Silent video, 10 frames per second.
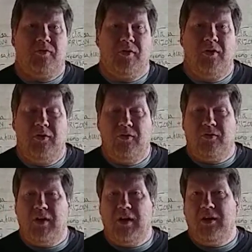for
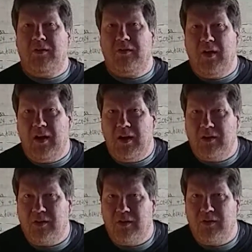Tuesday, the
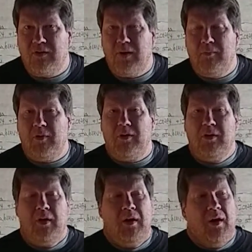8th uh, of December.